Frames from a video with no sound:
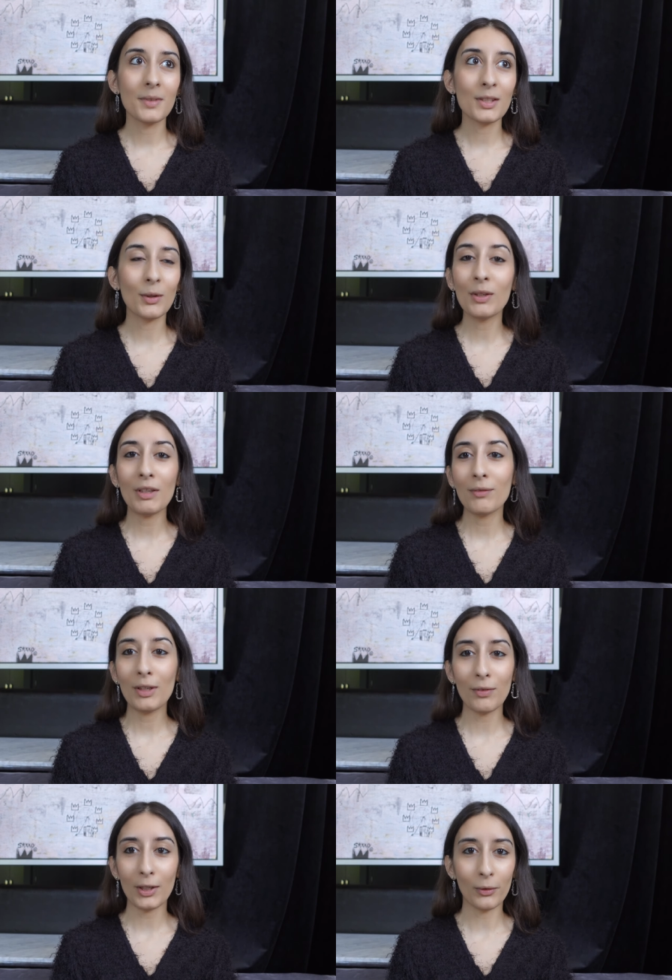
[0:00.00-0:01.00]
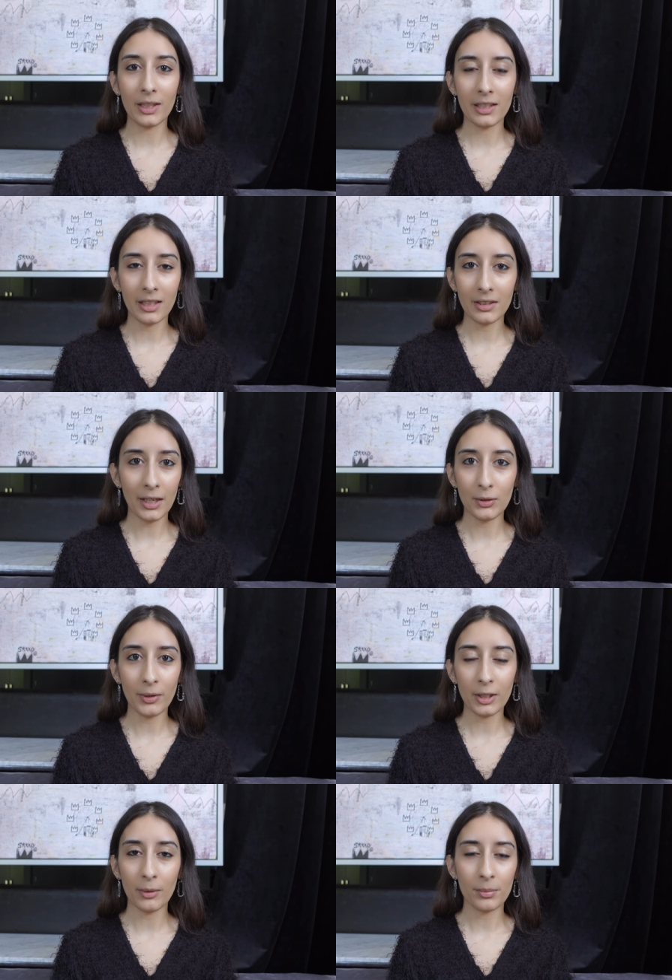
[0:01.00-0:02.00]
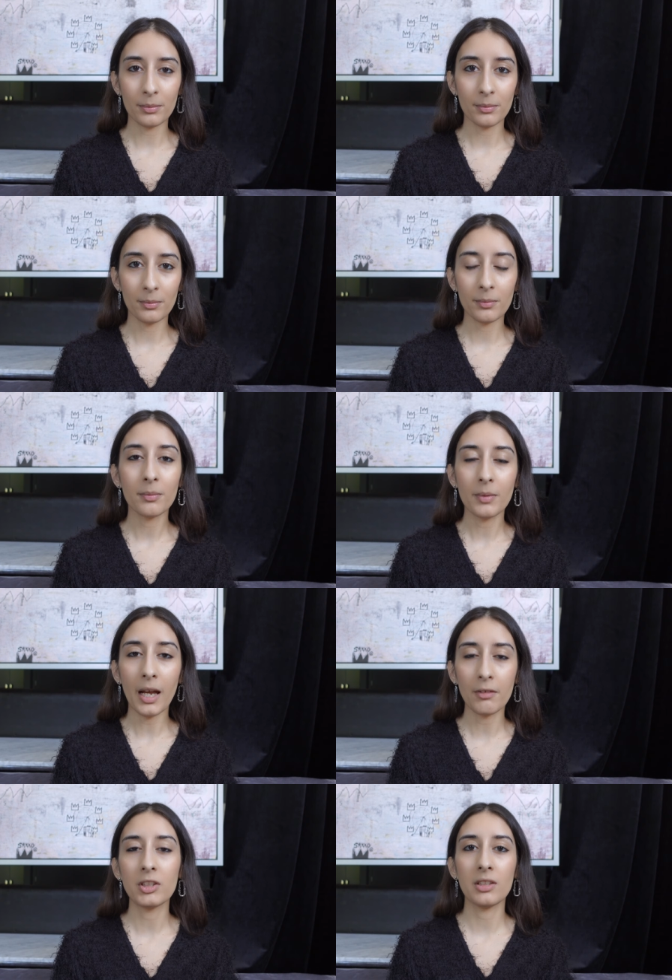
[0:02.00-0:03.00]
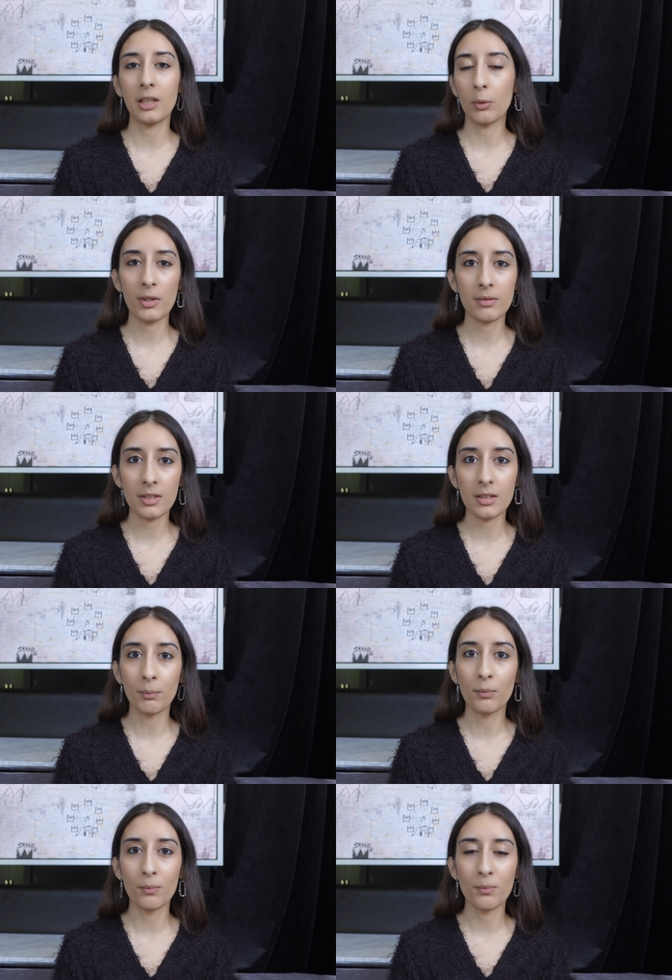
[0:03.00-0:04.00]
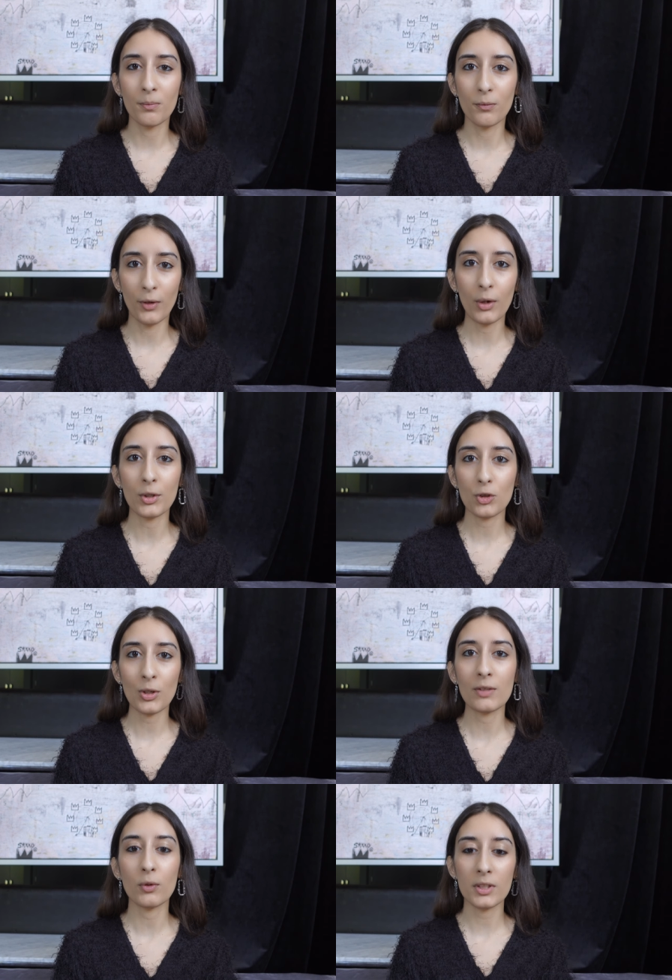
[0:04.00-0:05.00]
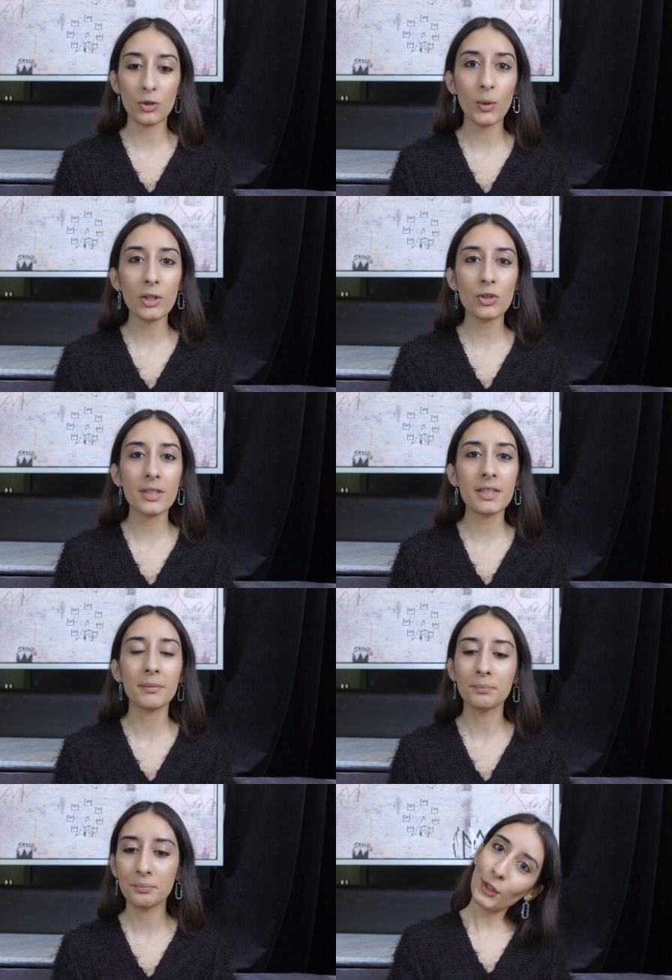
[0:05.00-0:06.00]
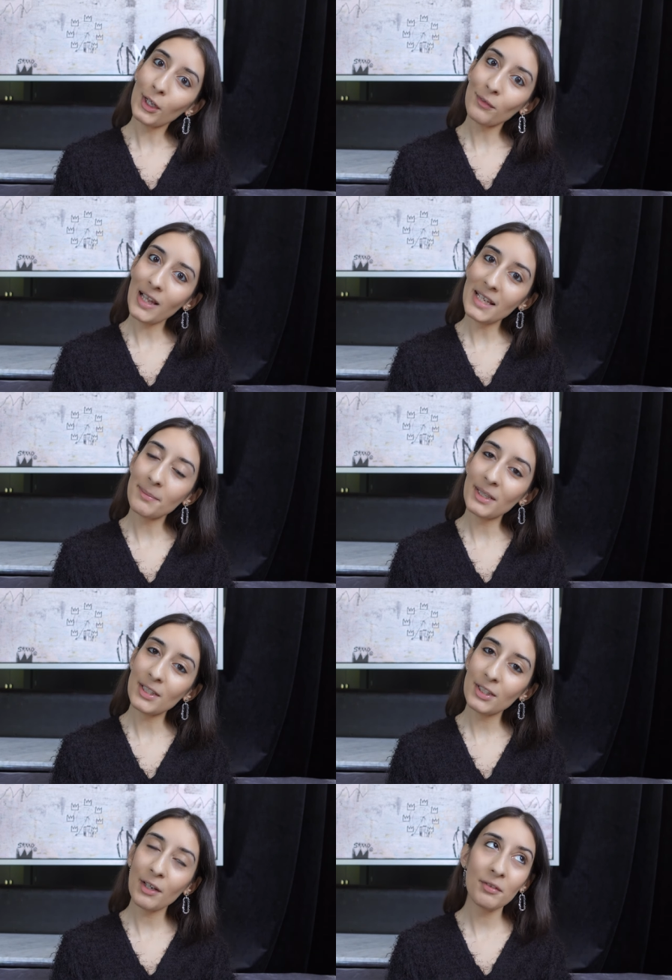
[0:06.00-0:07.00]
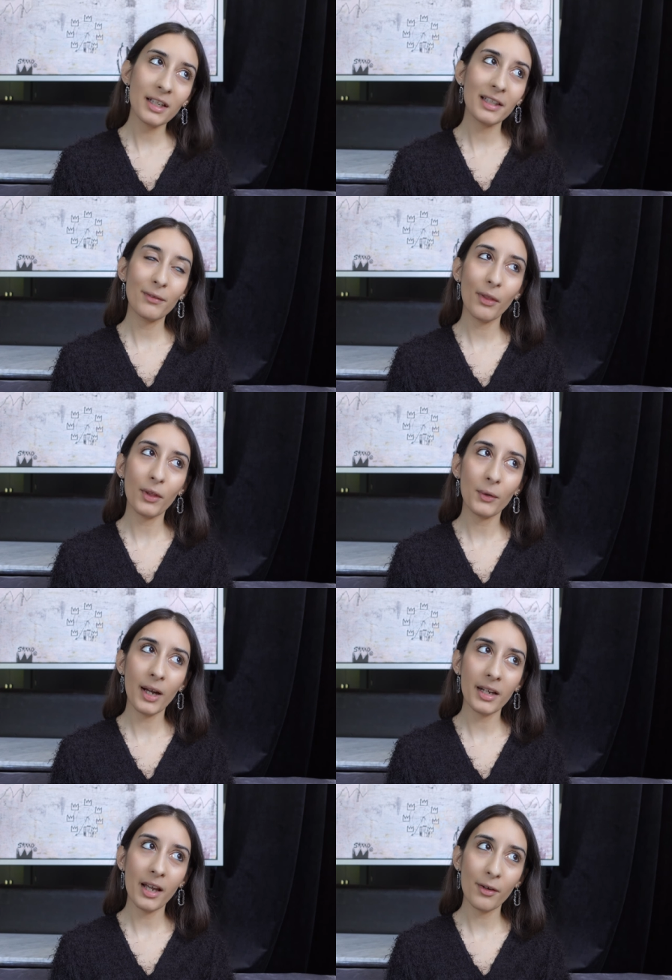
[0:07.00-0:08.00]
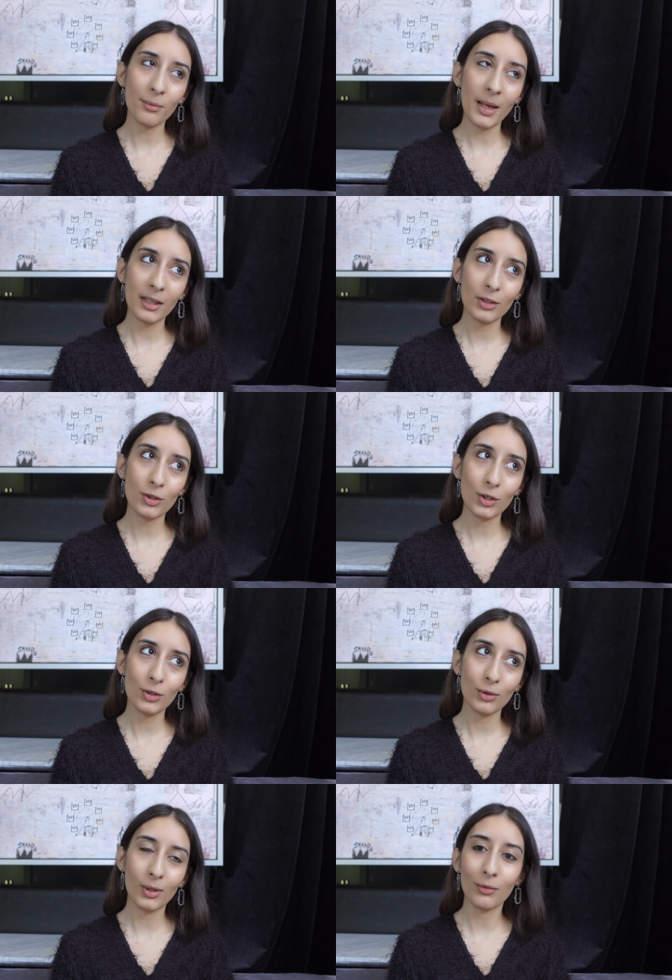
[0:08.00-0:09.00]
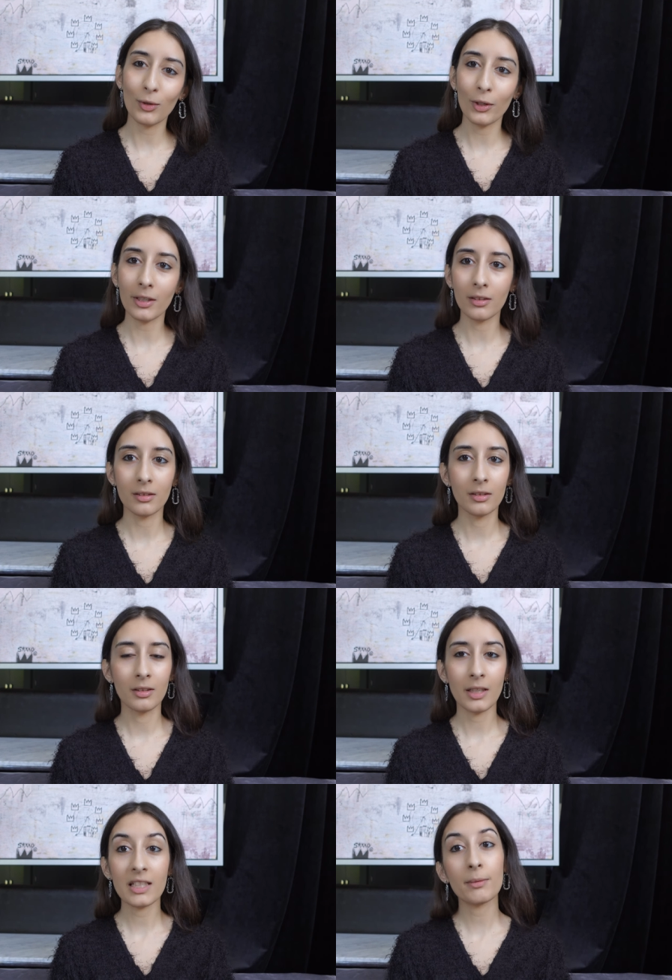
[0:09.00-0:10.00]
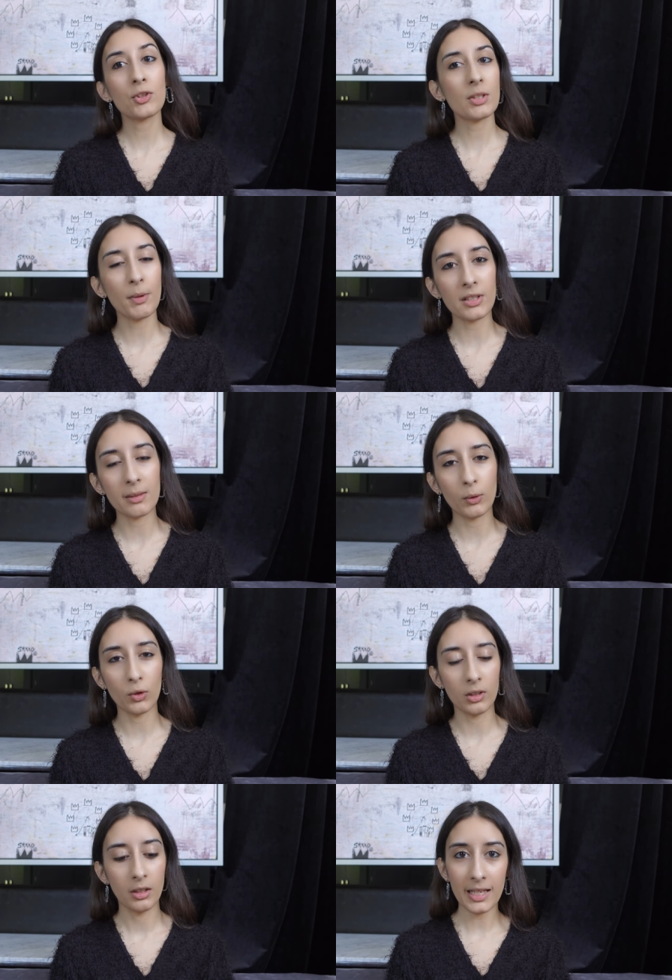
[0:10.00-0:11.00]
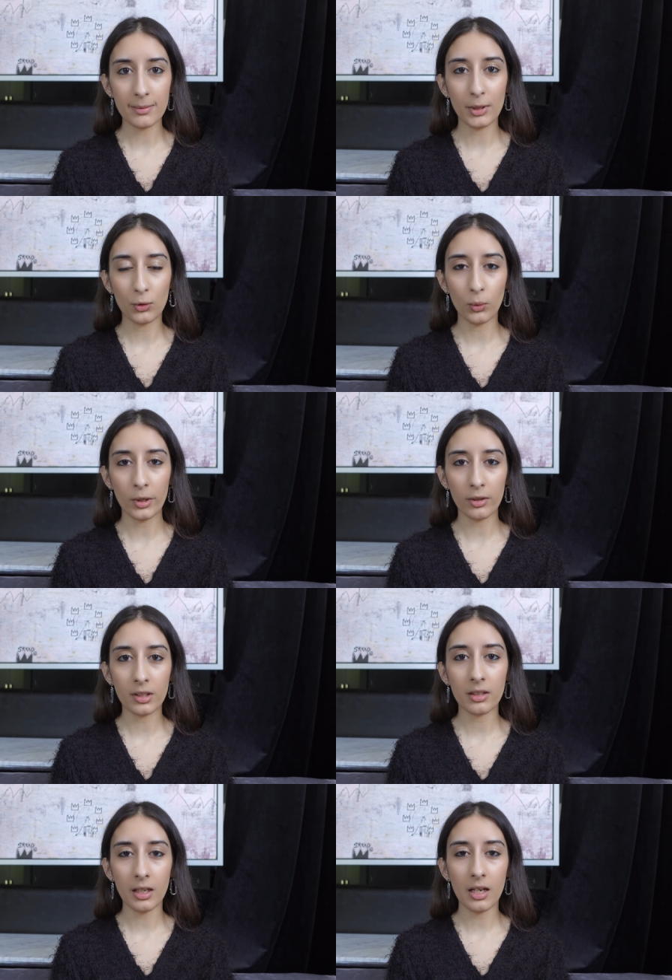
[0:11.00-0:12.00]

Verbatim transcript: so even if I don't litigate, I do end up having to deal with some very stressful situations, a lot of last minute stuff, and even though I have managed to avoid as much as possible last minute work,